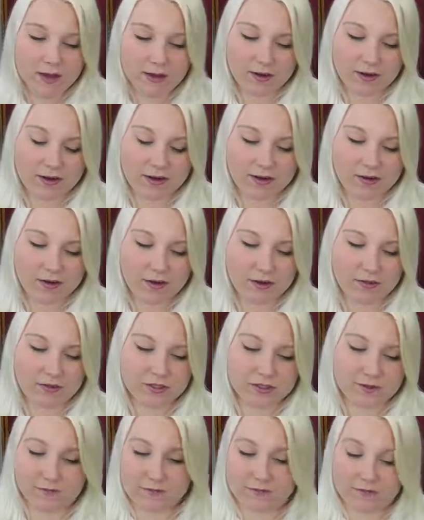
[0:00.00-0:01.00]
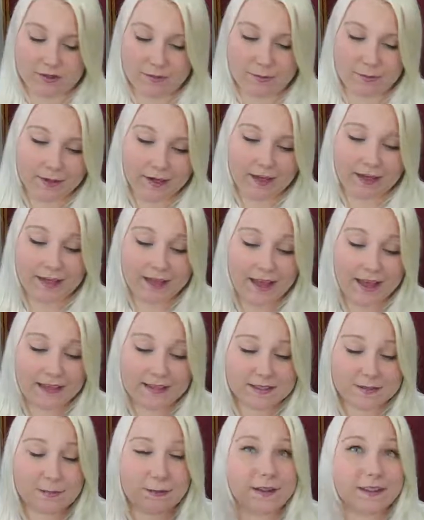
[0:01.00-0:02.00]
or I don't know, just flip it I
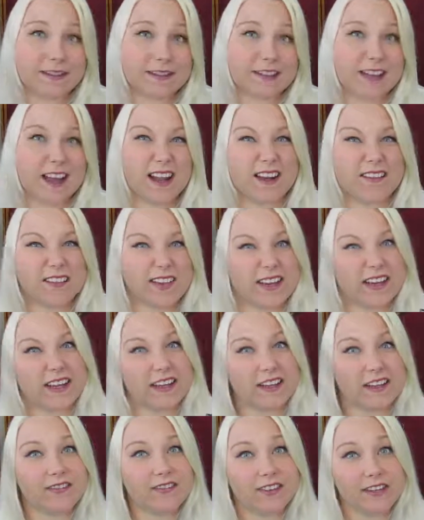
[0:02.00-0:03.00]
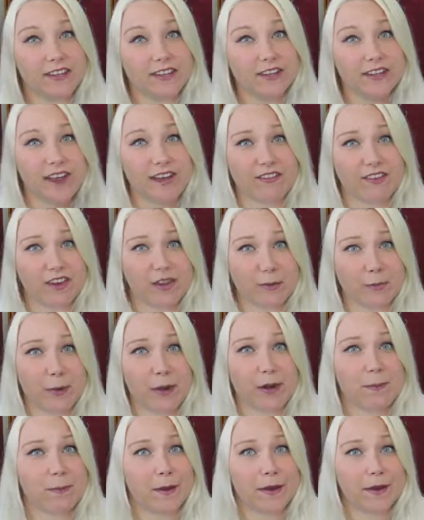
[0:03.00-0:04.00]
guess, but it's kind of like inconvenient to have it on the bottom.